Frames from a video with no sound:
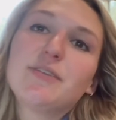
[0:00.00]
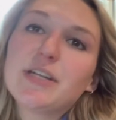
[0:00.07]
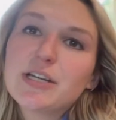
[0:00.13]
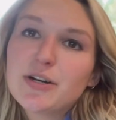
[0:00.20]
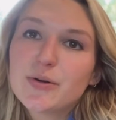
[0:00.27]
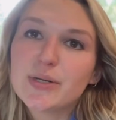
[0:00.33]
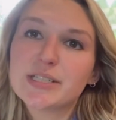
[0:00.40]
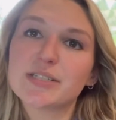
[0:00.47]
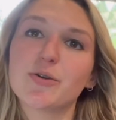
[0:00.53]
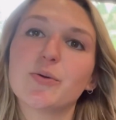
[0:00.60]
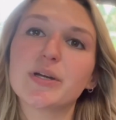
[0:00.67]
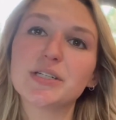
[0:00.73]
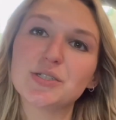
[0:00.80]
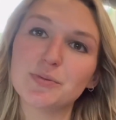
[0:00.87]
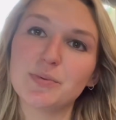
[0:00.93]
video is
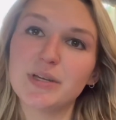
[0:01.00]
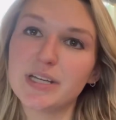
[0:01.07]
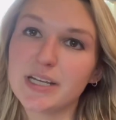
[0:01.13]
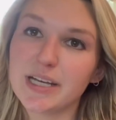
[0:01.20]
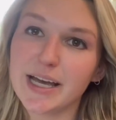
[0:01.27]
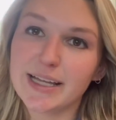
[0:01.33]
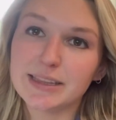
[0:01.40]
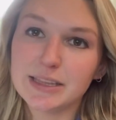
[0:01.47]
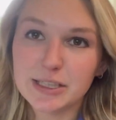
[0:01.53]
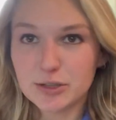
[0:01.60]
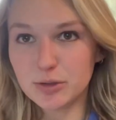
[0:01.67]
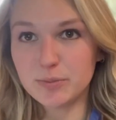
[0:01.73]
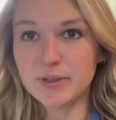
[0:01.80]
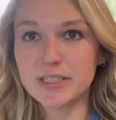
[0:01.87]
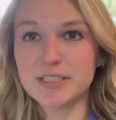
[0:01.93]
going to be a
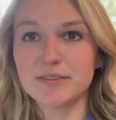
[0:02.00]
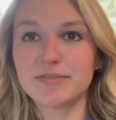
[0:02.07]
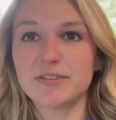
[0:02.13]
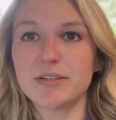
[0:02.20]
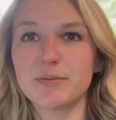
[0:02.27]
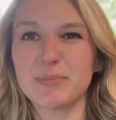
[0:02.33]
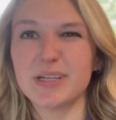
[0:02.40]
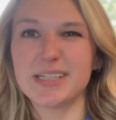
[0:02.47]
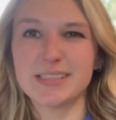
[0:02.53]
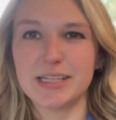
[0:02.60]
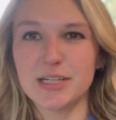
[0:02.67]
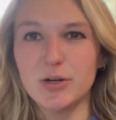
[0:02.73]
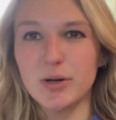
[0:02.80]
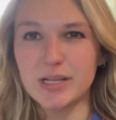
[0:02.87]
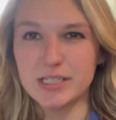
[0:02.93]
little bit different because I
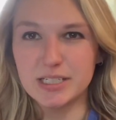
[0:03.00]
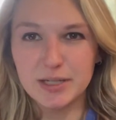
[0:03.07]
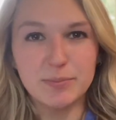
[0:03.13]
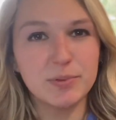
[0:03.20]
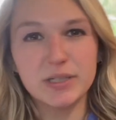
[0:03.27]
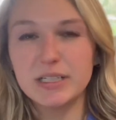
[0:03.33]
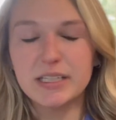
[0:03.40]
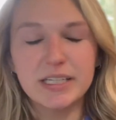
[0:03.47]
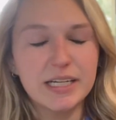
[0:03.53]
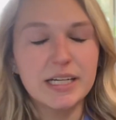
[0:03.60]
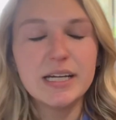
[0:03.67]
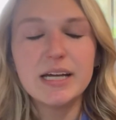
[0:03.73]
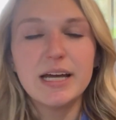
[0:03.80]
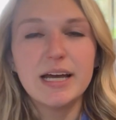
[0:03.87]
know I typically